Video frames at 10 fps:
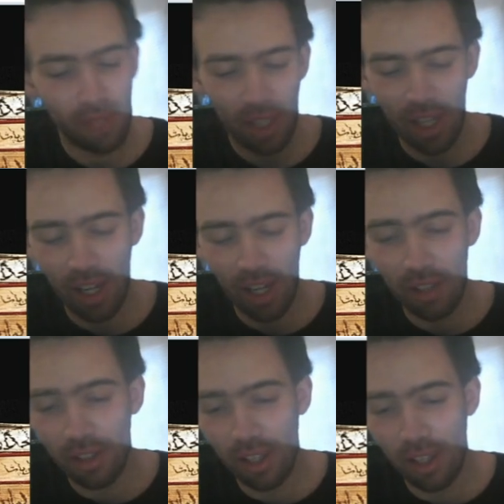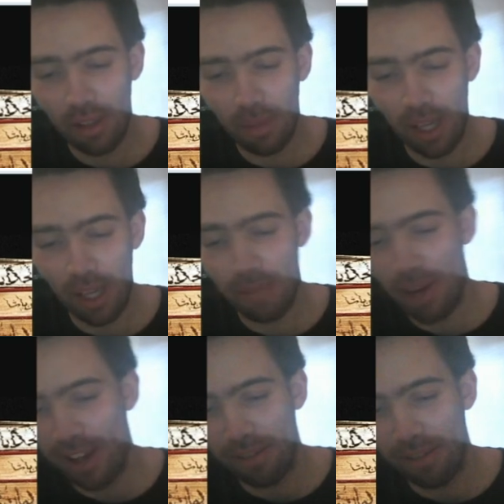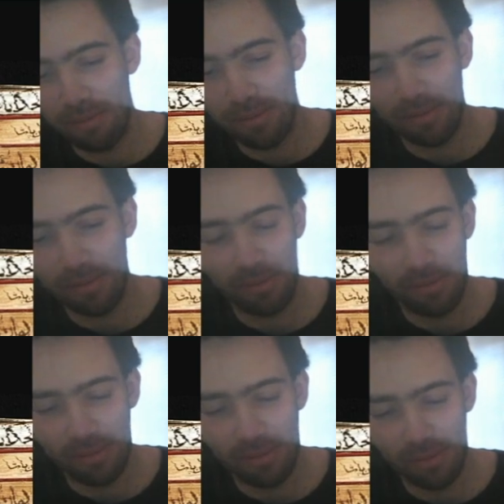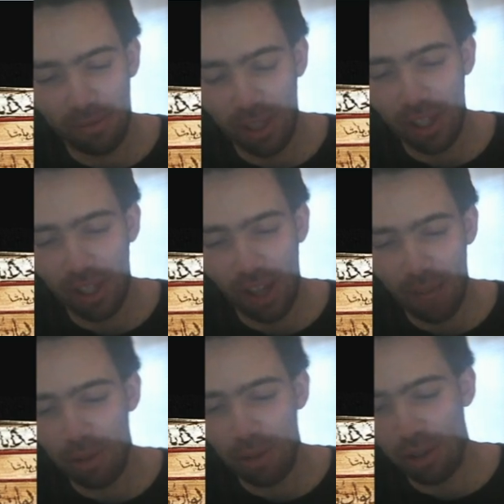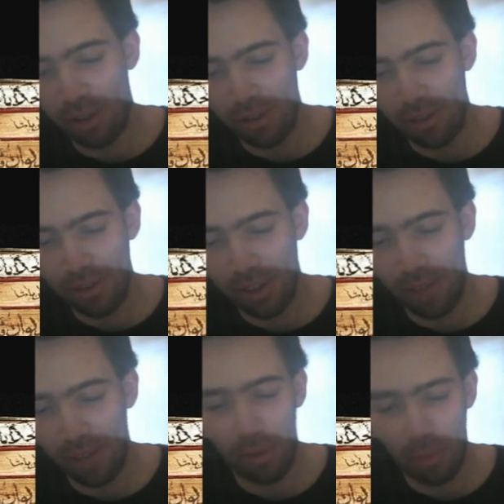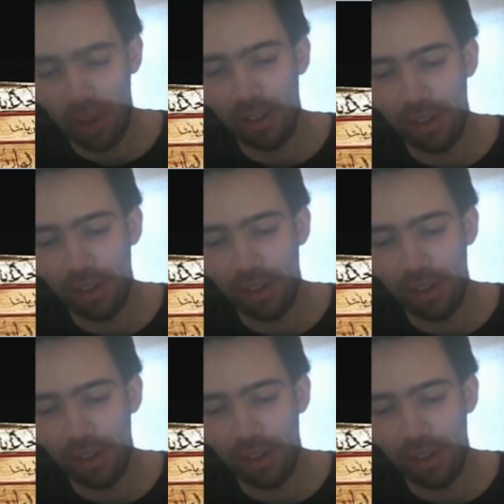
and I just like to begin my really amateur level 1